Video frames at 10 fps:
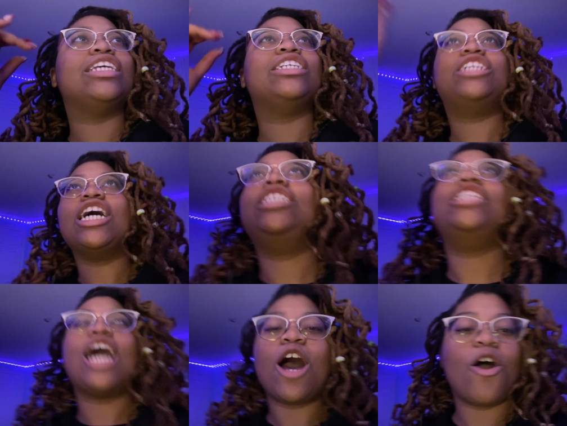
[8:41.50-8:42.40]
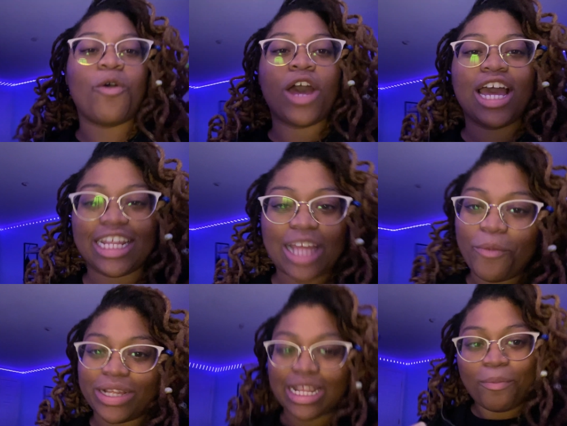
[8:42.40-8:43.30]
Just know they
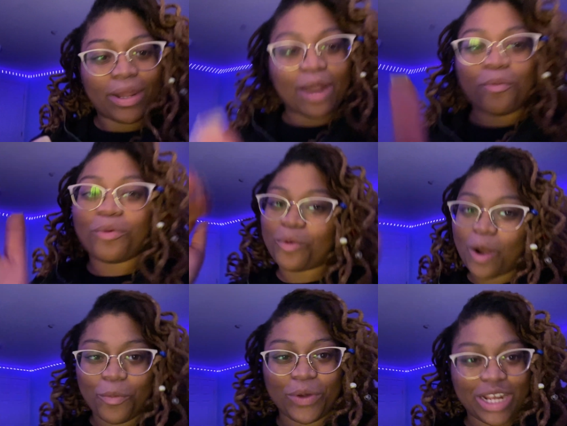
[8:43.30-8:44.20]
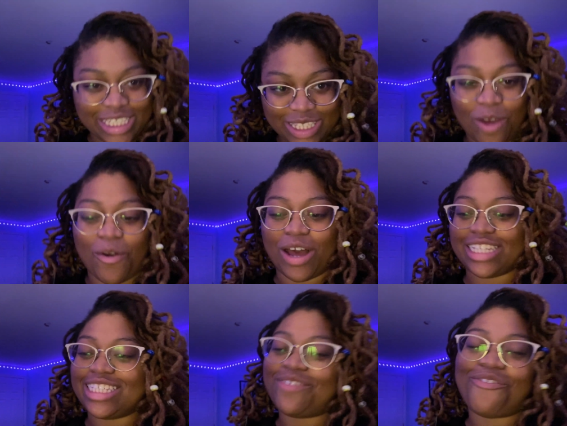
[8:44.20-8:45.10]
was not playing appropriate songs.
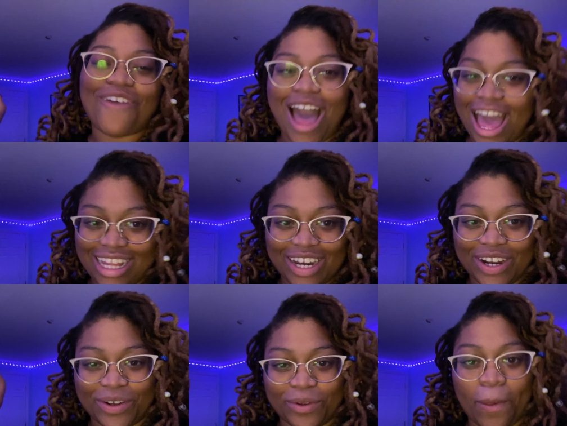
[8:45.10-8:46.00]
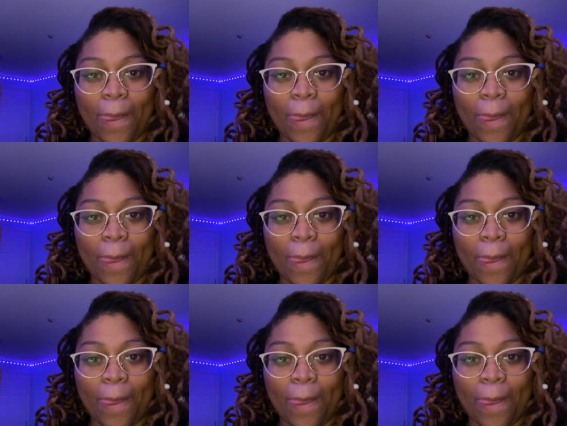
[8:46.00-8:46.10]
It's fine though.